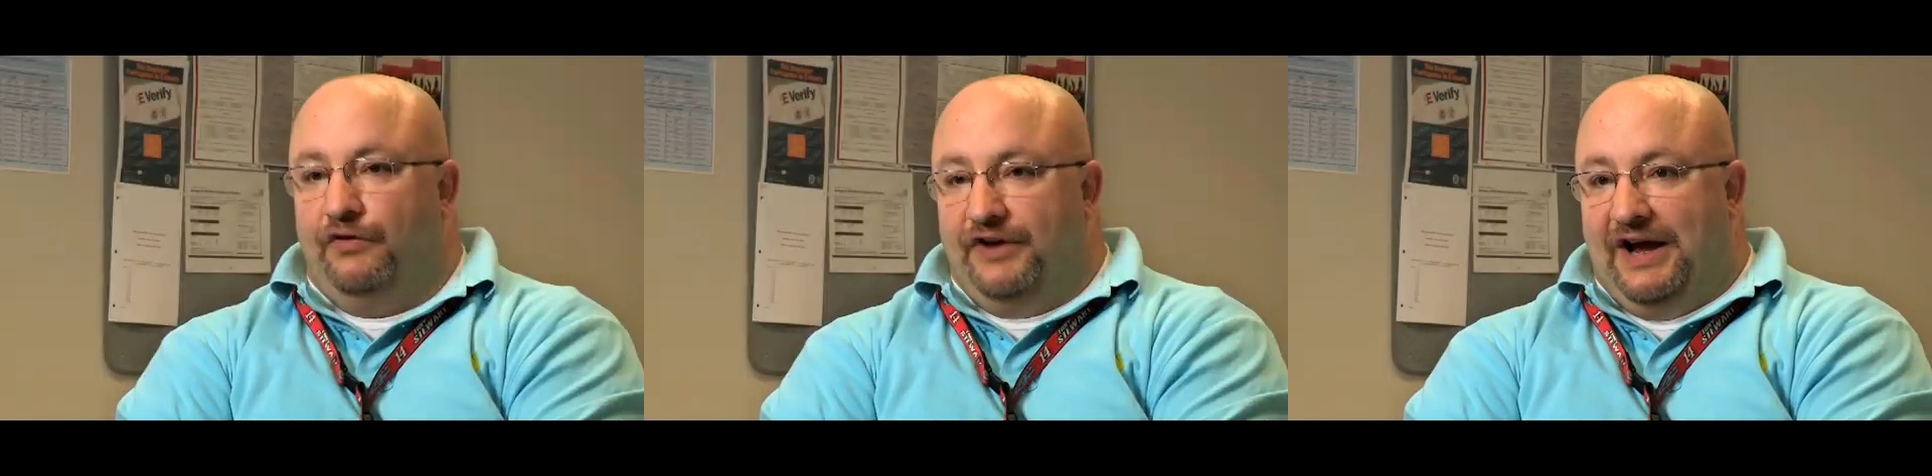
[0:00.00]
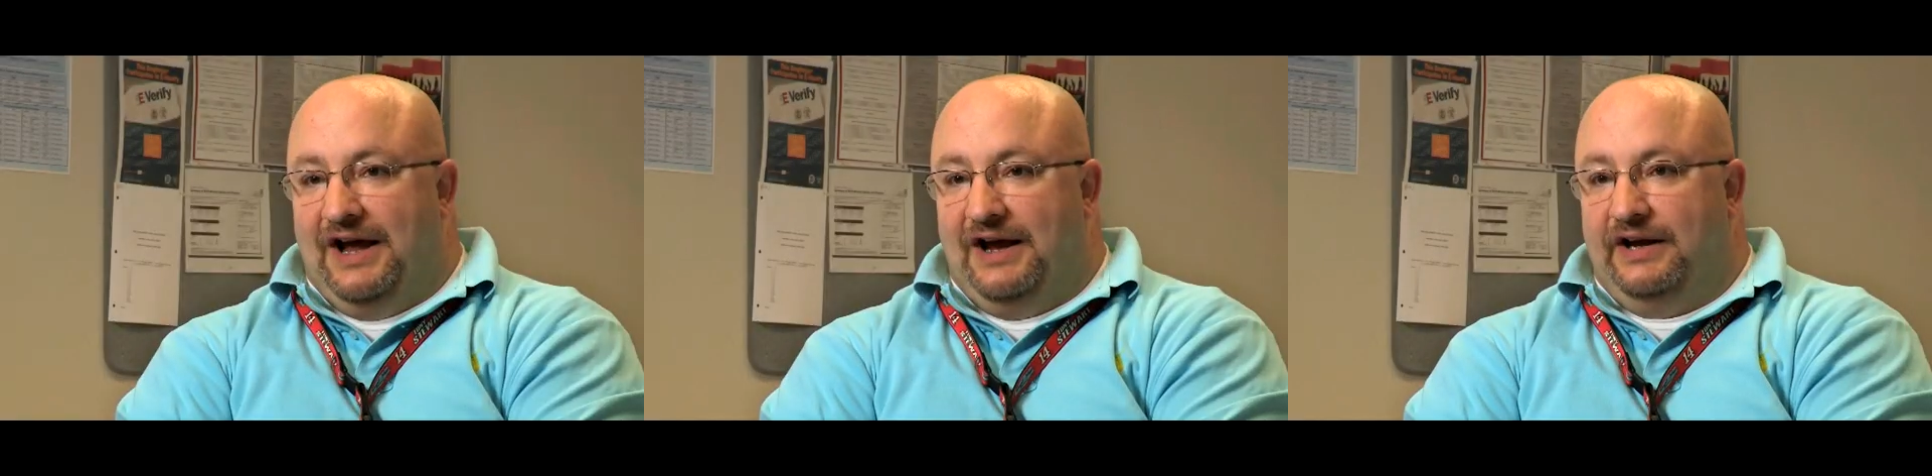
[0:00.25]

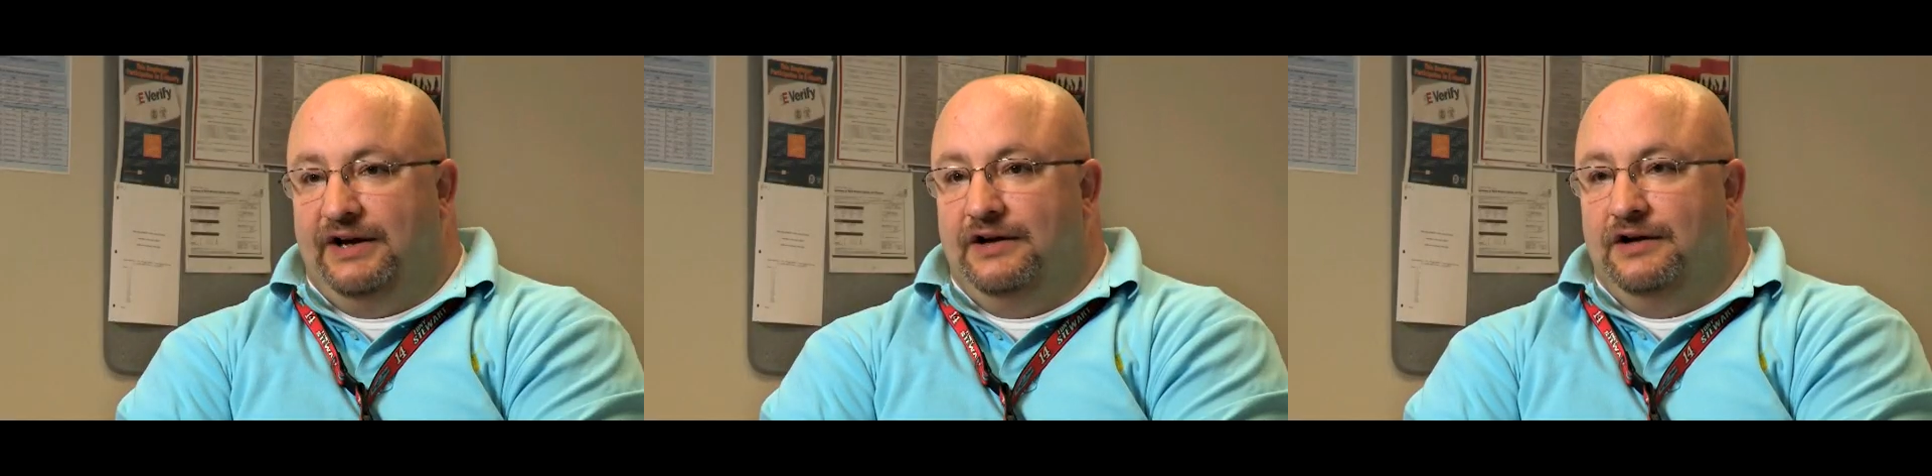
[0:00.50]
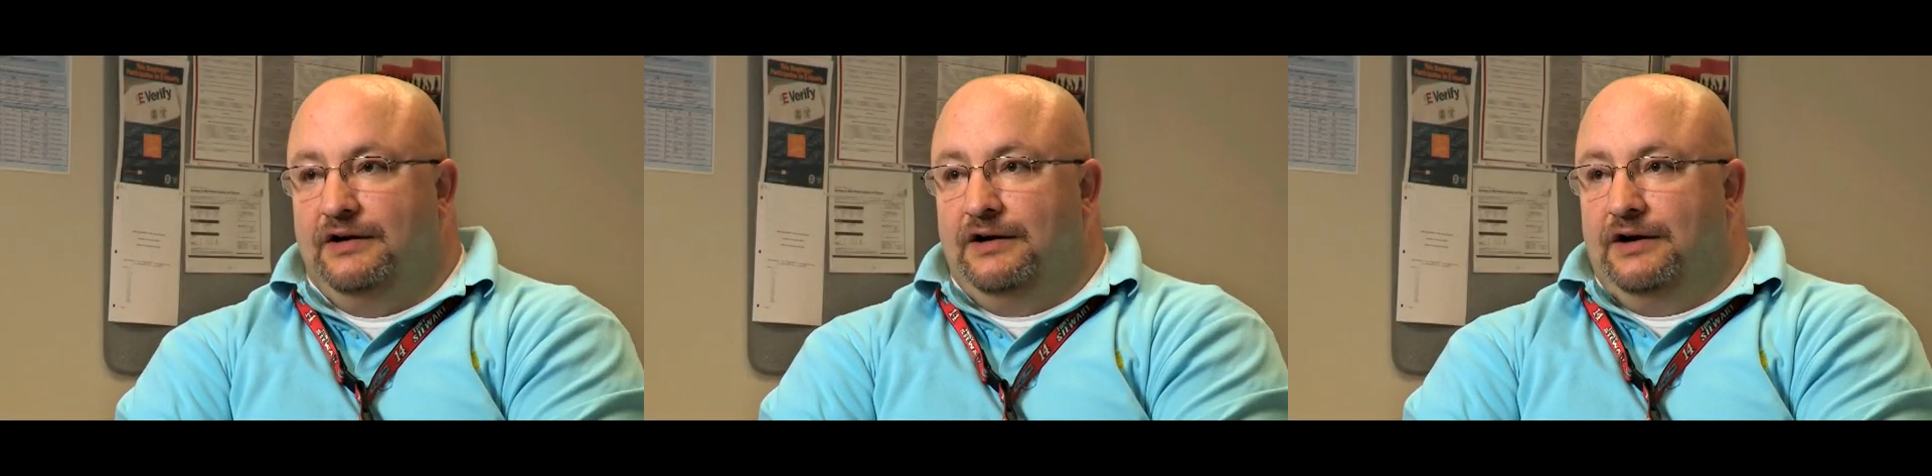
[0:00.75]
day
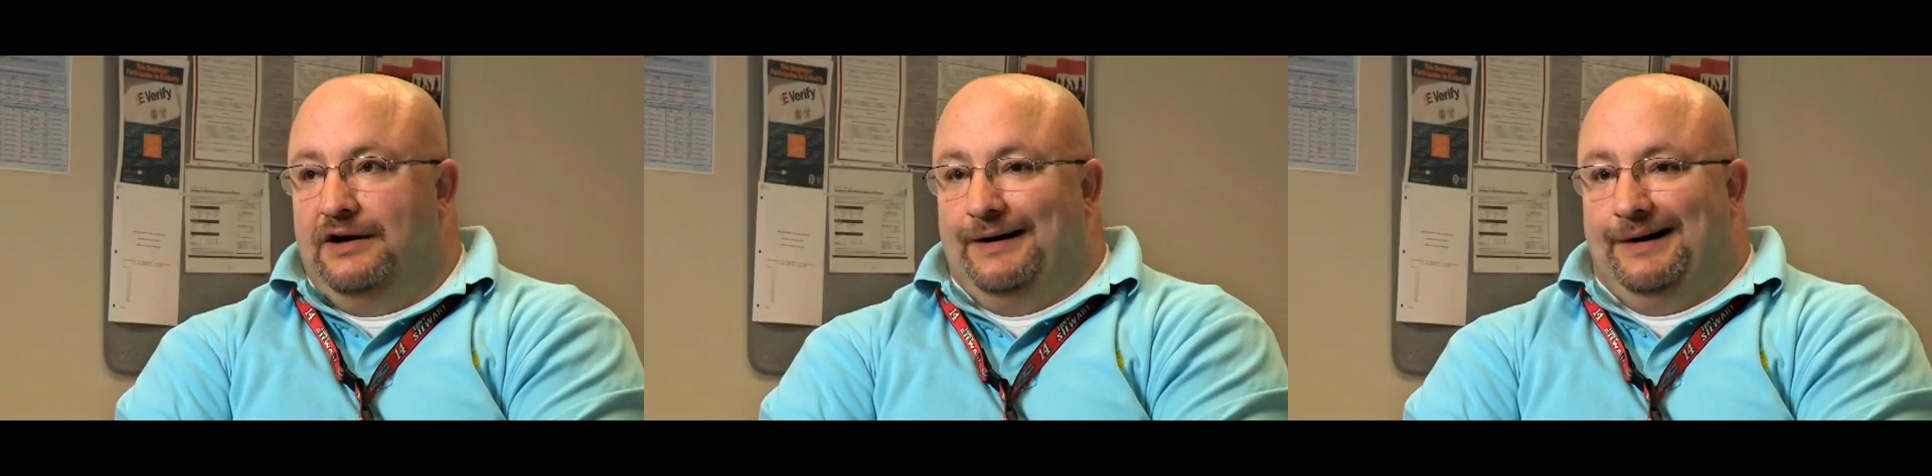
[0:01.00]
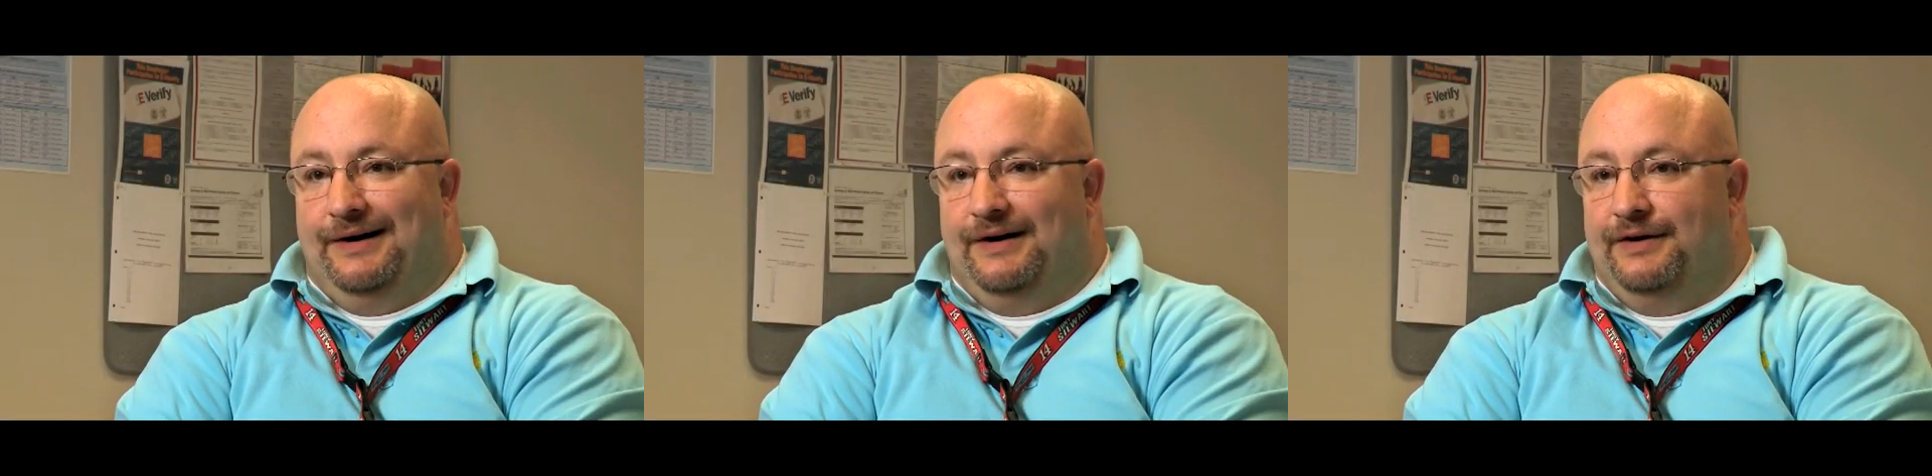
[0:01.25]

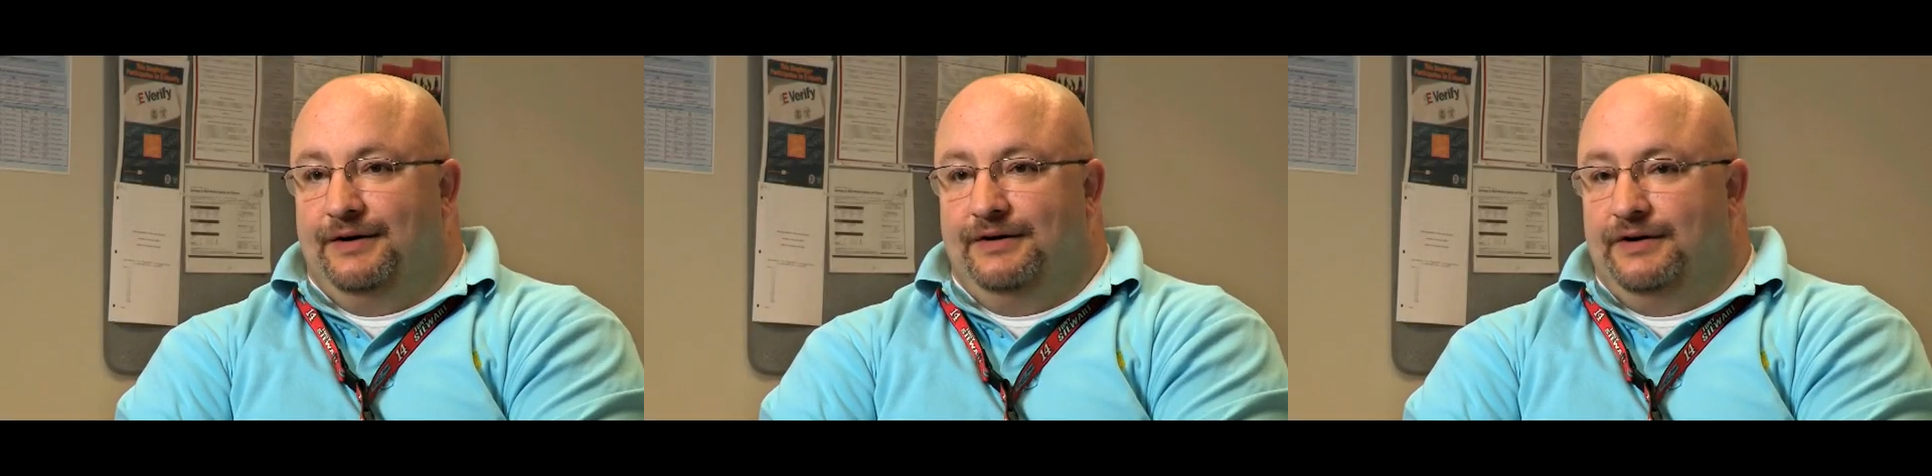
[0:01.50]
uh,